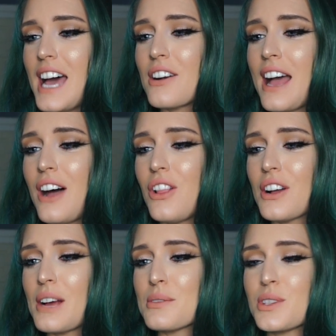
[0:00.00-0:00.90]
I don't know how
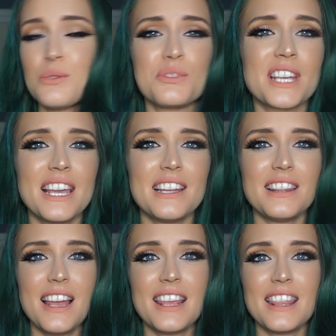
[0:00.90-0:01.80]
long I was using it
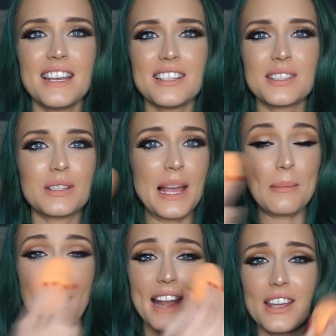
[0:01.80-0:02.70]
like this, like
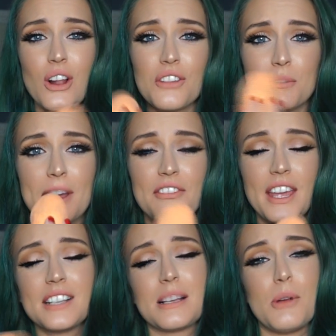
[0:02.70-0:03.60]
patting it all over my
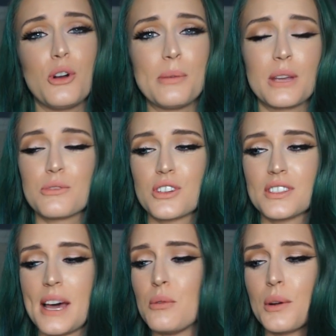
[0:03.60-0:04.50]
face. I'm hoping it was just
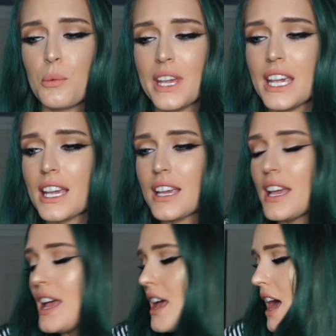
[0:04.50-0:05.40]
that 1 week.
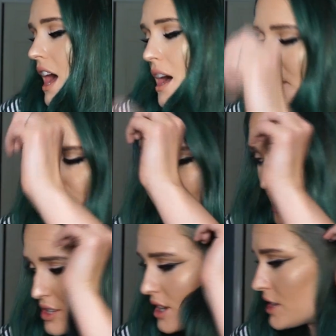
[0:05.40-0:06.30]
But what
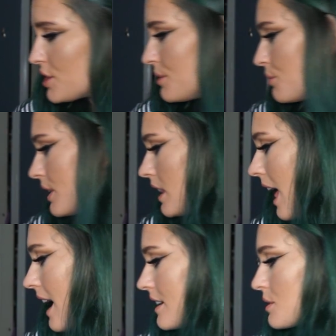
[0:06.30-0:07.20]
I started to
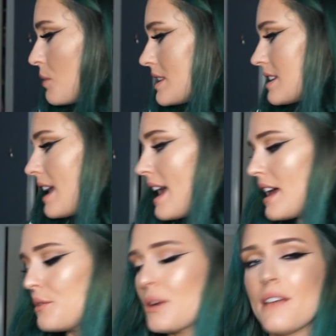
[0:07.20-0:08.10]
realize, once
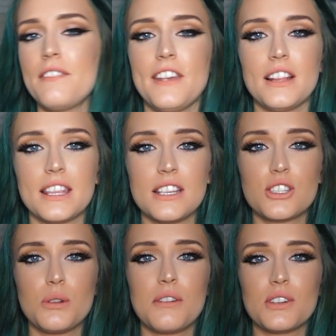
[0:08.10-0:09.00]
again, when I'm feeling these
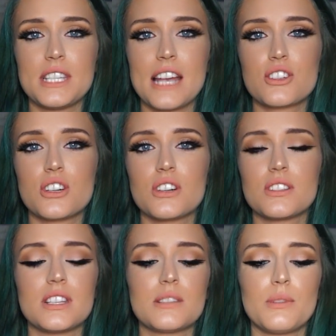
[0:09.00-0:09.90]
two different textures,
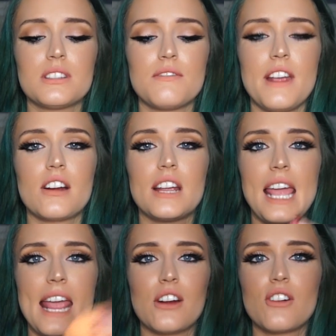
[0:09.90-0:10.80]
this one is
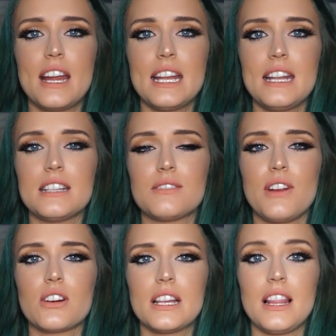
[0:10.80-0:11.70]
very aerated. It's
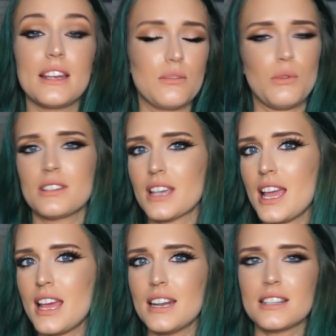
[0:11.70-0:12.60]
very, like, once
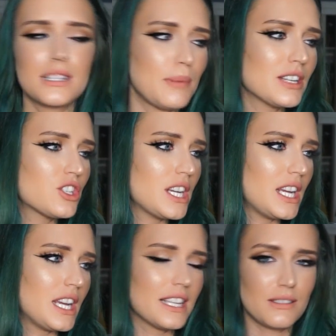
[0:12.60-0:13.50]
again, it's
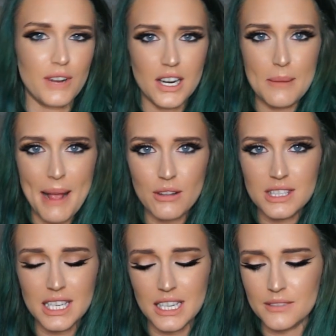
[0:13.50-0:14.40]
spongy. It's very
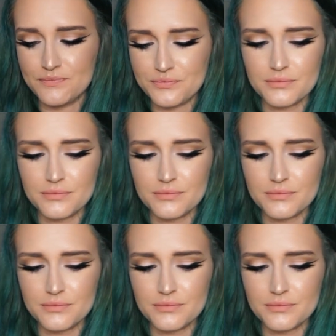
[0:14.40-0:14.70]
bouncy.